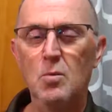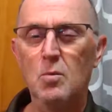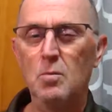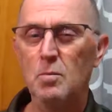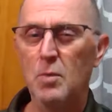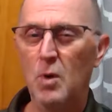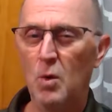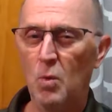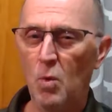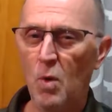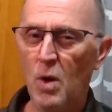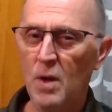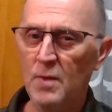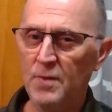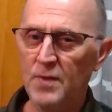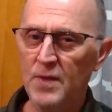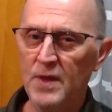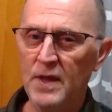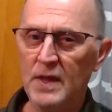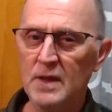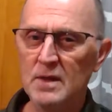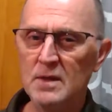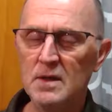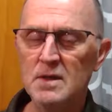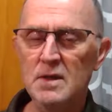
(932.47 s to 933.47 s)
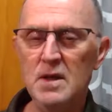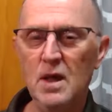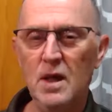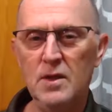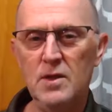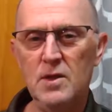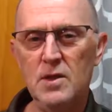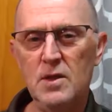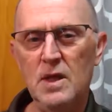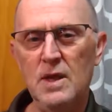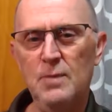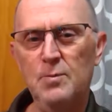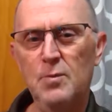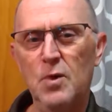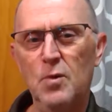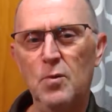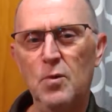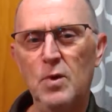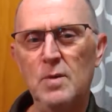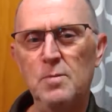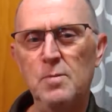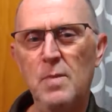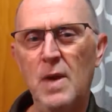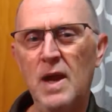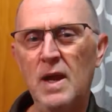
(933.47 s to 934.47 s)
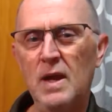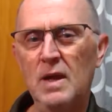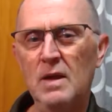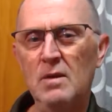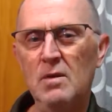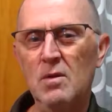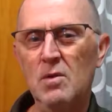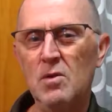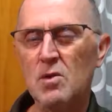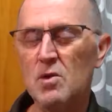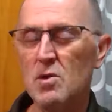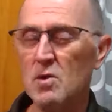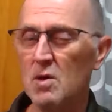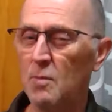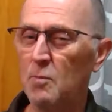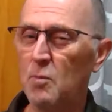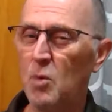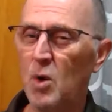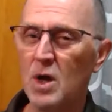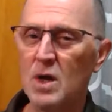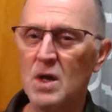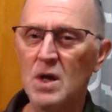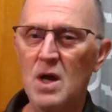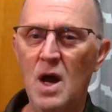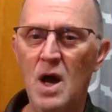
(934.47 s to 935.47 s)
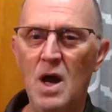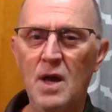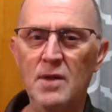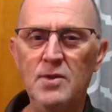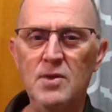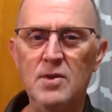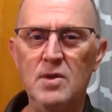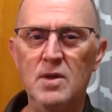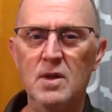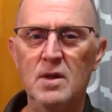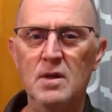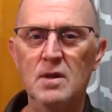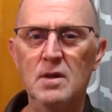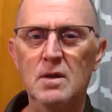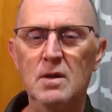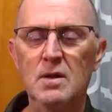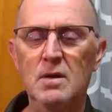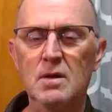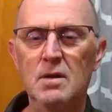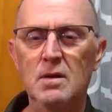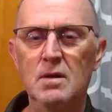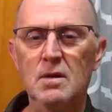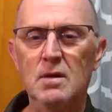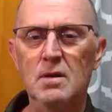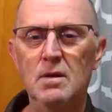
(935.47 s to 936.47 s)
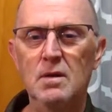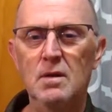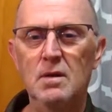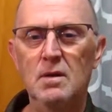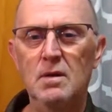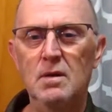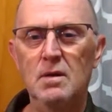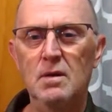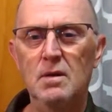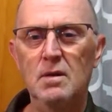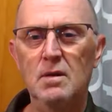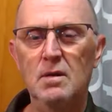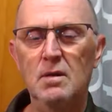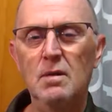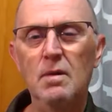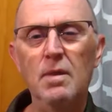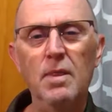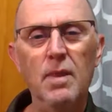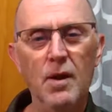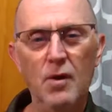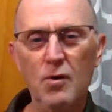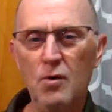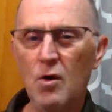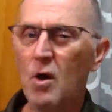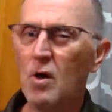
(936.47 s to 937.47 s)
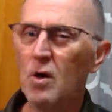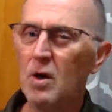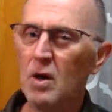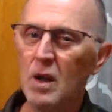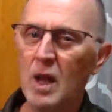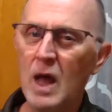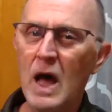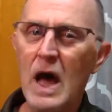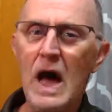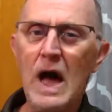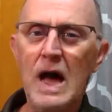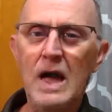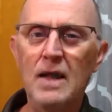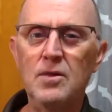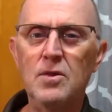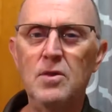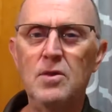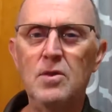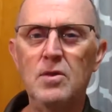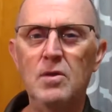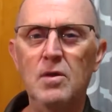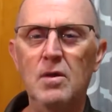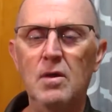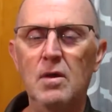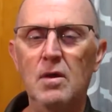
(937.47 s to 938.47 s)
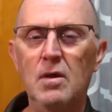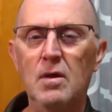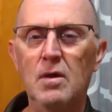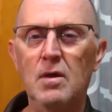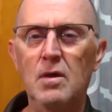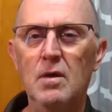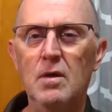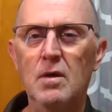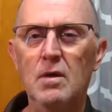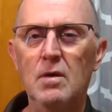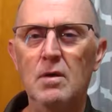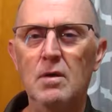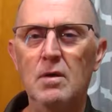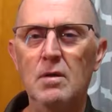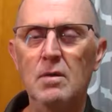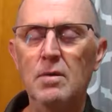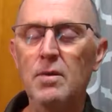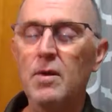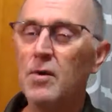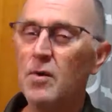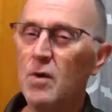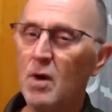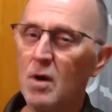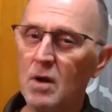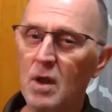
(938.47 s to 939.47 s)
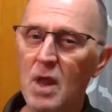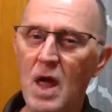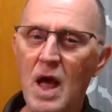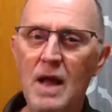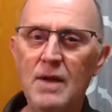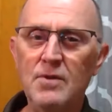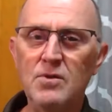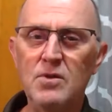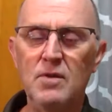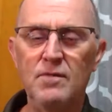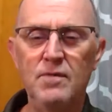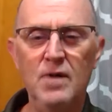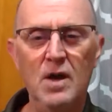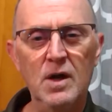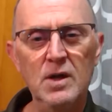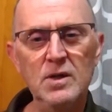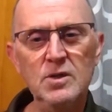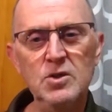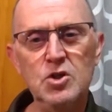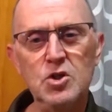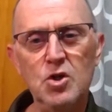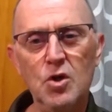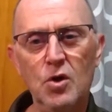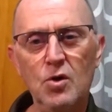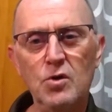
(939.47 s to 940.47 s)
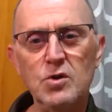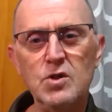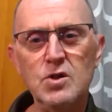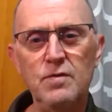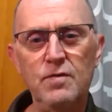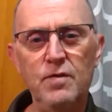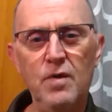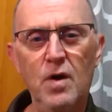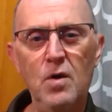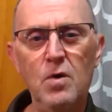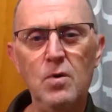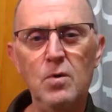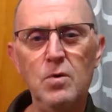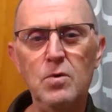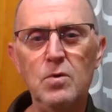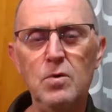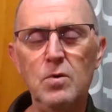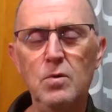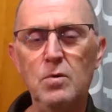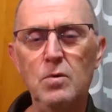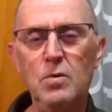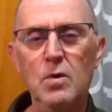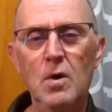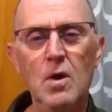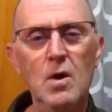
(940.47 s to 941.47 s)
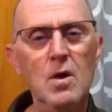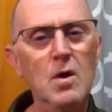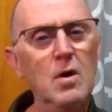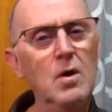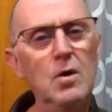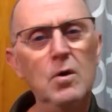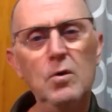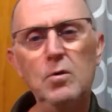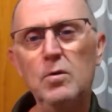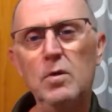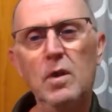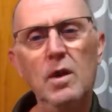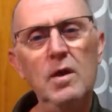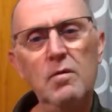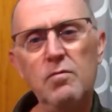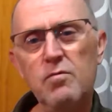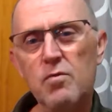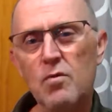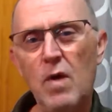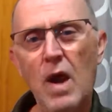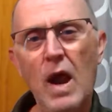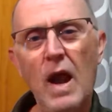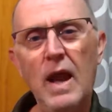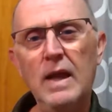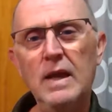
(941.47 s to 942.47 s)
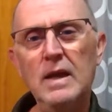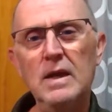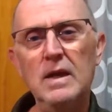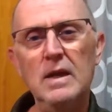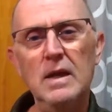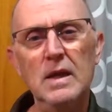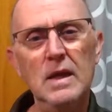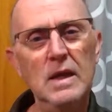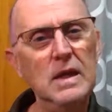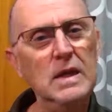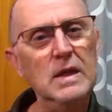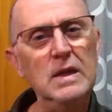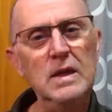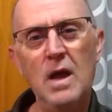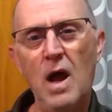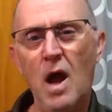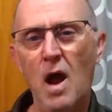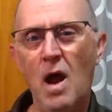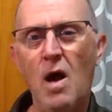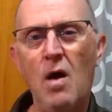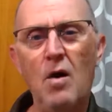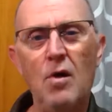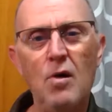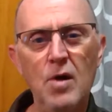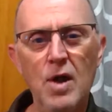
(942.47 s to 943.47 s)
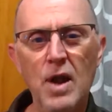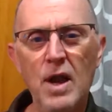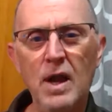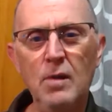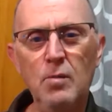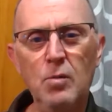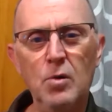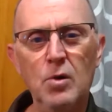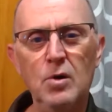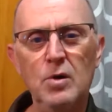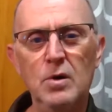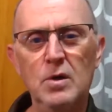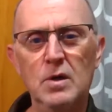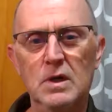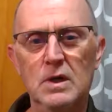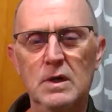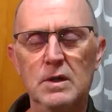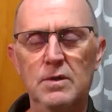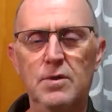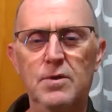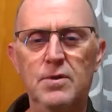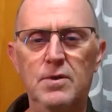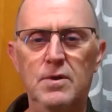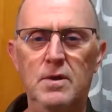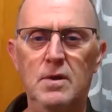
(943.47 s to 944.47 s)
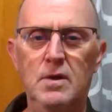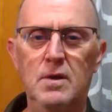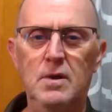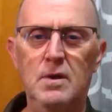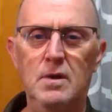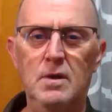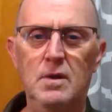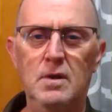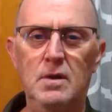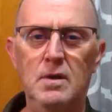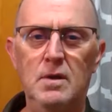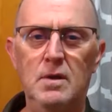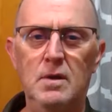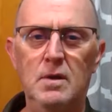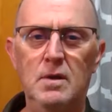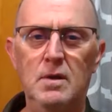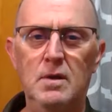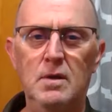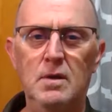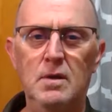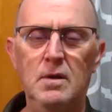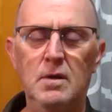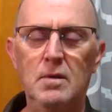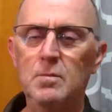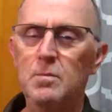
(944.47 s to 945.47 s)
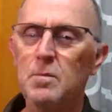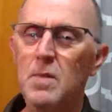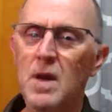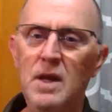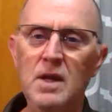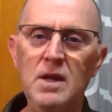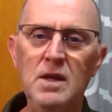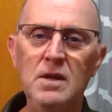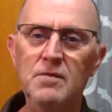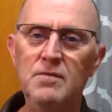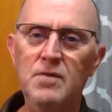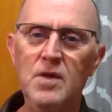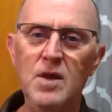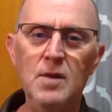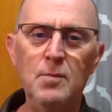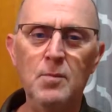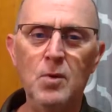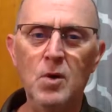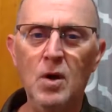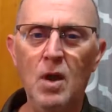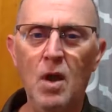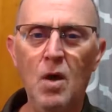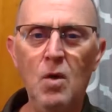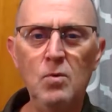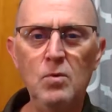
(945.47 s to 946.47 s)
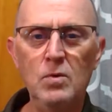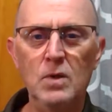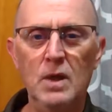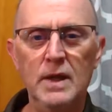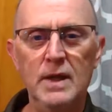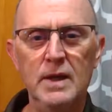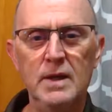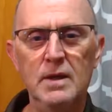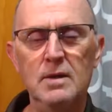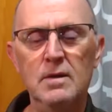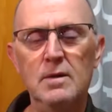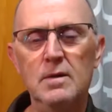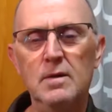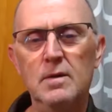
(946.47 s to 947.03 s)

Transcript: But one thing that does seem to remain somewhat constant there are lots, there are lots of unchurched folks who, who live right in our neighborhoods. Many of them are lonely.